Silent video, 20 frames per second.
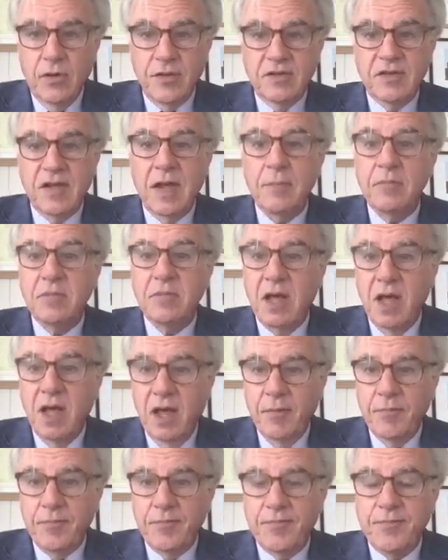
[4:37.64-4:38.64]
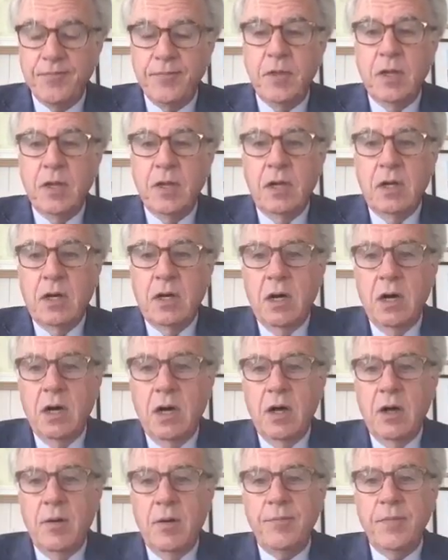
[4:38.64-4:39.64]
the same day.
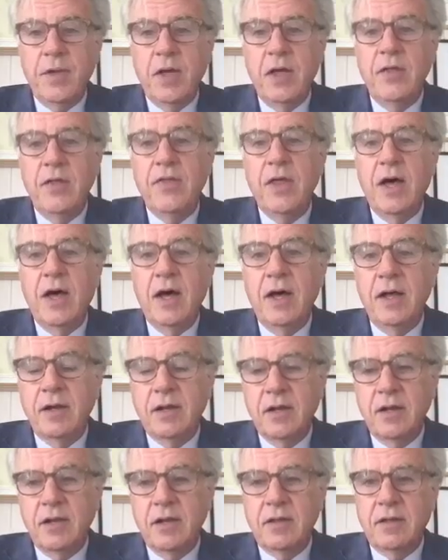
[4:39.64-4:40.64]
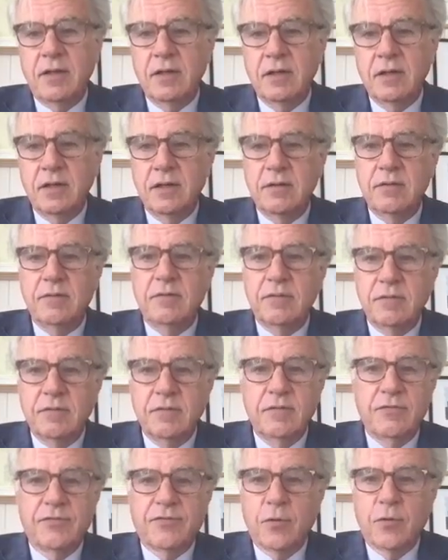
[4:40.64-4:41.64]
And that
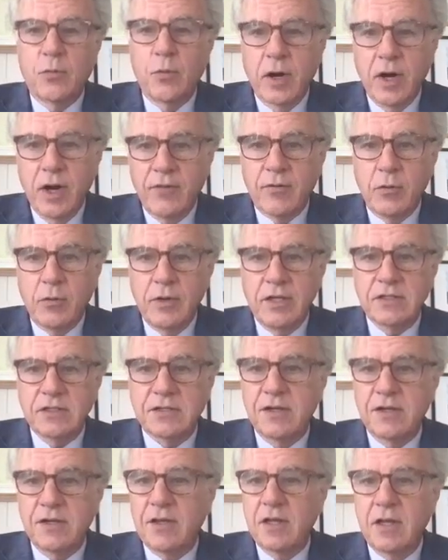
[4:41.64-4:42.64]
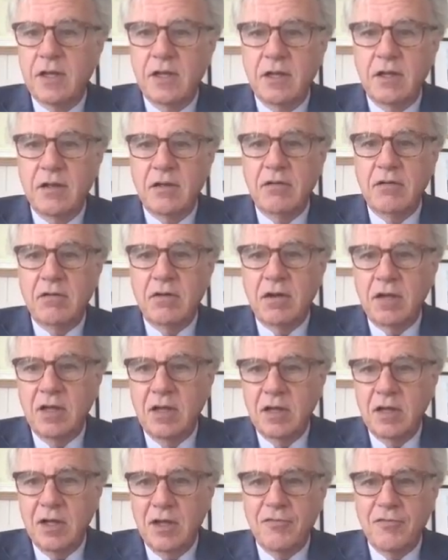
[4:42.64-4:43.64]
for whatever reason, the
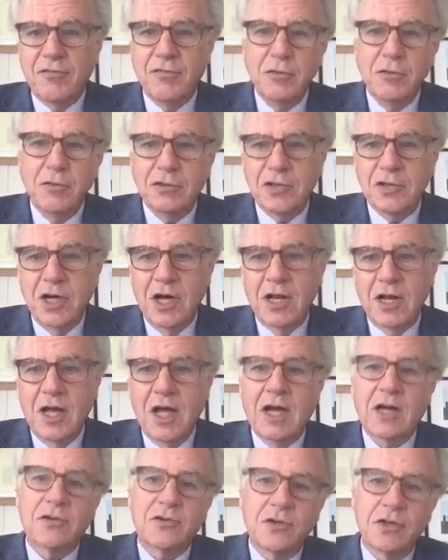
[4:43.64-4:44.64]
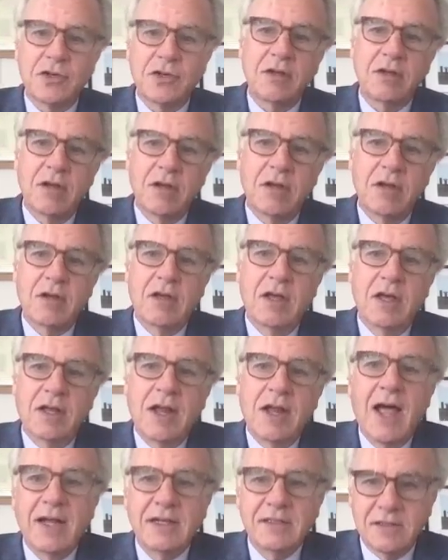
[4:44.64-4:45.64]
flu shot actually
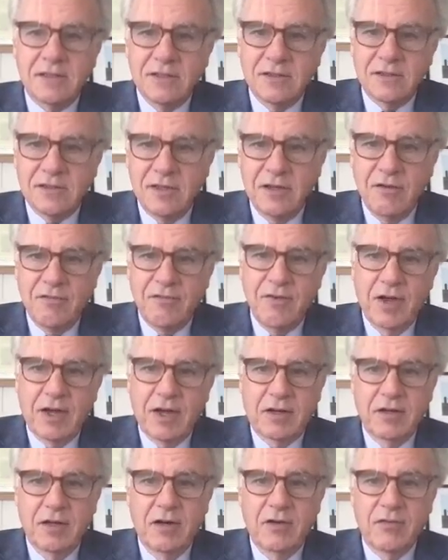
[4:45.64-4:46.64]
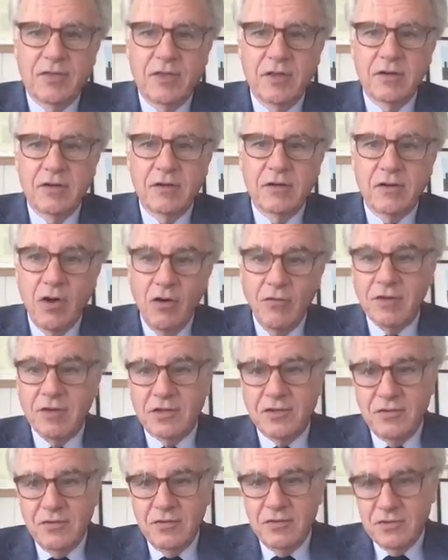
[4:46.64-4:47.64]
enhances the effect of the
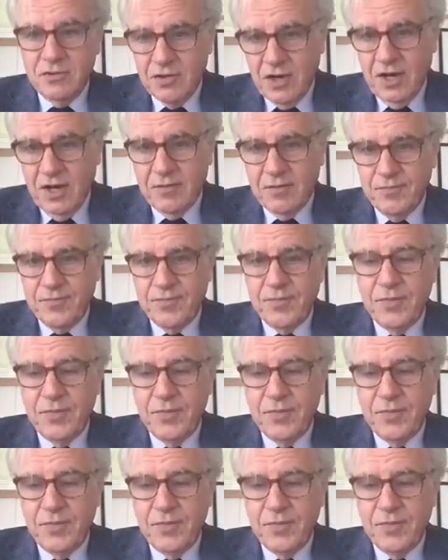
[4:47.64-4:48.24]
COVID shot.